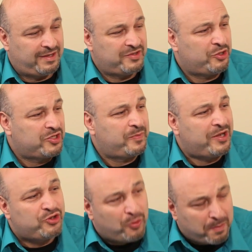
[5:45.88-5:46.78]
Is there a
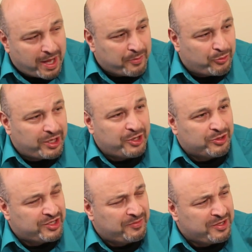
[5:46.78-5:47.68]
special memory
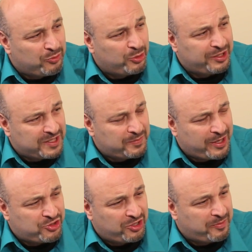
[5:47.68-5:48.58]
or something really
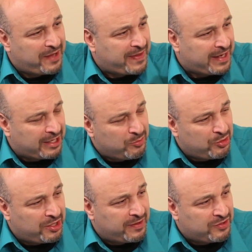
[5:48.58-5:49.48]
special about that
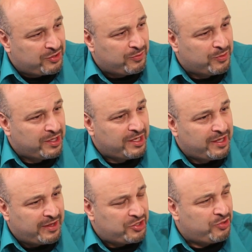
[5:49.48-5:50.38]
community that you?
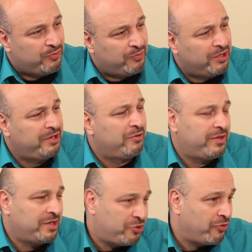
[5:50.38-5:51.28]
that you really
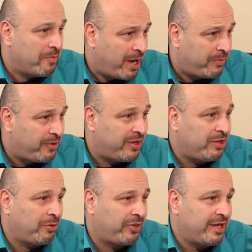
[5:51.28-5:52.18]
that you remember that
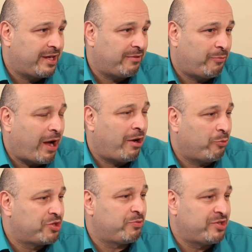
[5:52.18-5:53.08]
you think wow i
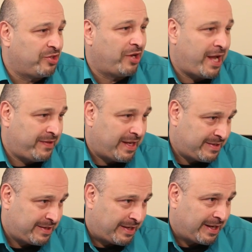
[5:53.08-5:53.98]
wish we still had
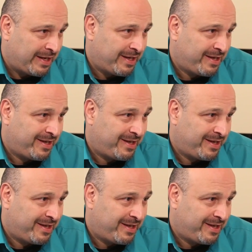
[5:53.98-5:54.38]
that today